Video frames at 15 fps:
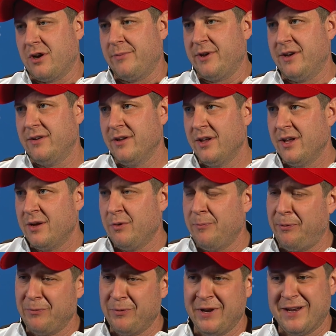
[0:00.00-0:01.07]
I mean, we,
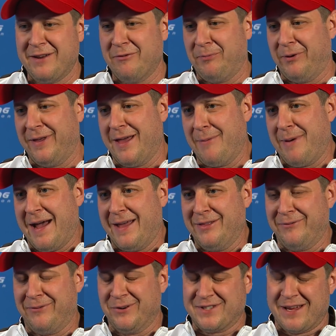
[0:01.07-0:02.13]
we didn't even play that bad in
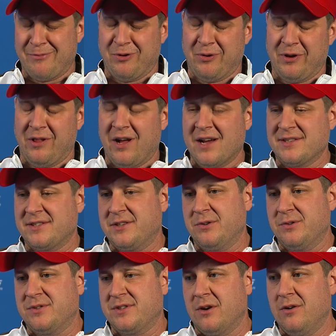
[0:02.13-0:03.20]
the first game that we lost,
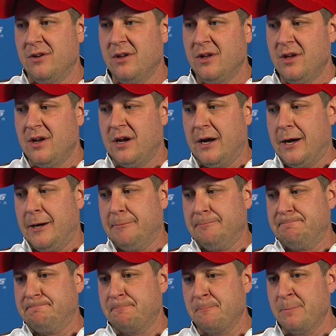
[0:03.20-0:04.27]
too. So, um,
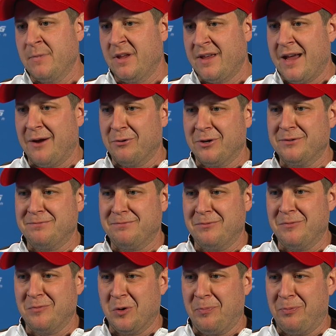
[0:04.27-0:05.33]
yeah, we're,
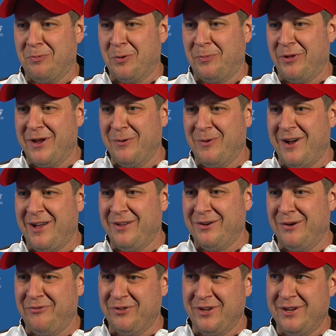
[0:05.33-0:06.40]
we're, we're playing well, and
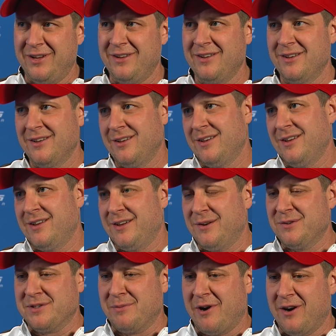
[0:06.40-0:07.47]
hopefully, you know,
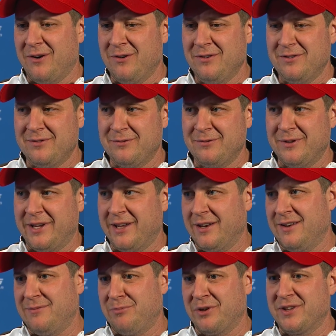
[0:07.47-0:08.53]
tomorrow we can
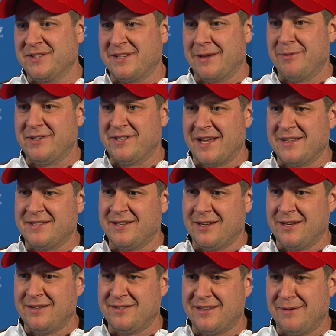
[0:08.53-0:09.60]
bring the same
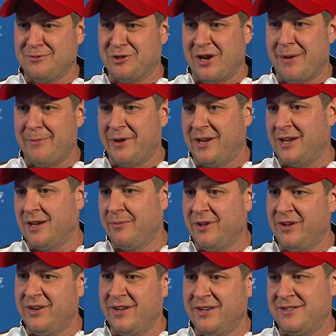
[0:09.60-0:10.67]
intensity and the same shot-making
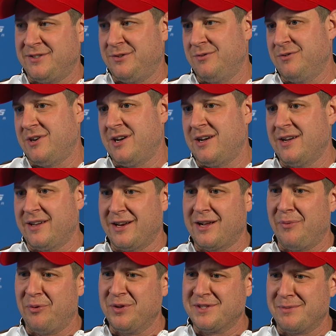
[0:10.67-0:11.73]
ability to uh, get a
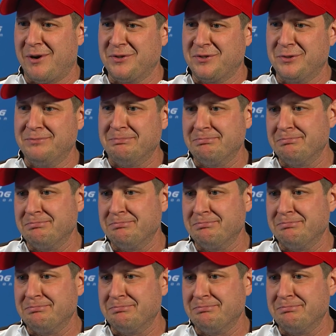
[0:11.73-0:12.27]
couple wins tomorrow, too.